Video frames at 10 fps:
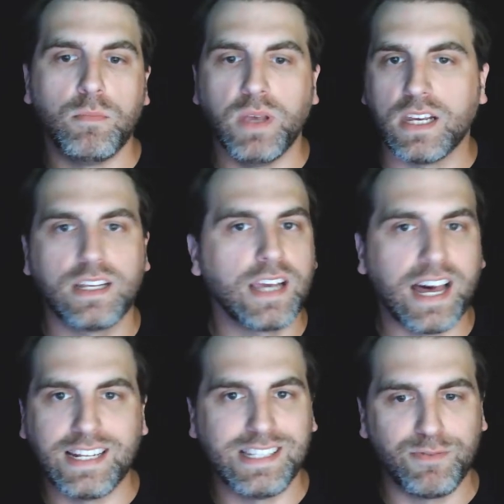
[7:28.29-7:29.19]
big
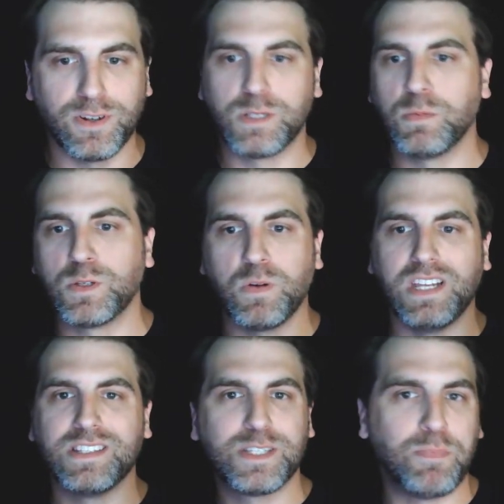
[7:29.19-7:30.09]
kind of difference
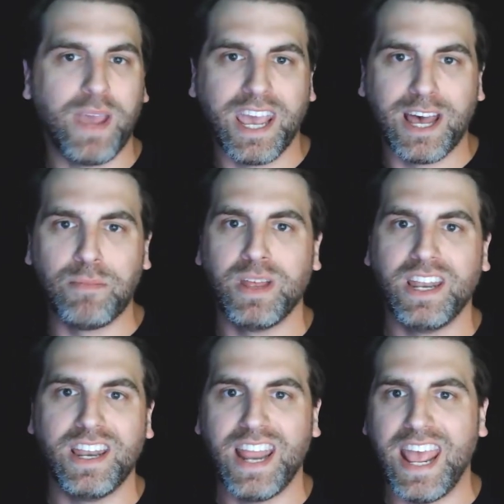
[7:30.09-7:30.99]
between
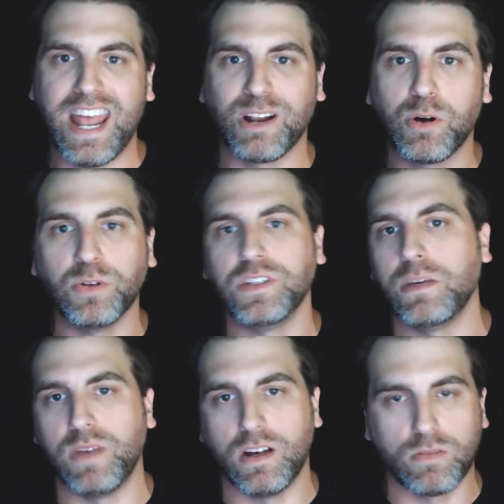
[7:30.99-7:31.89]
spam and cold
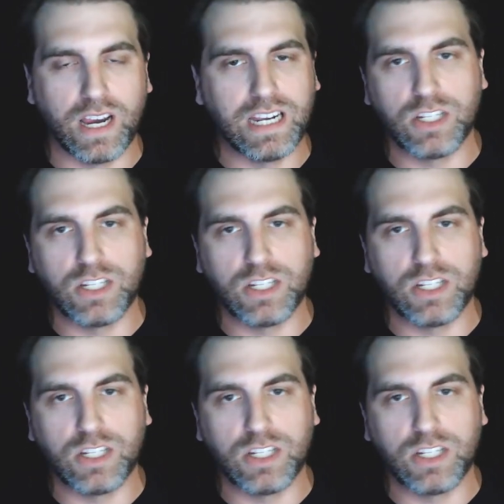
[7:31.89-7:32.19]
email, right?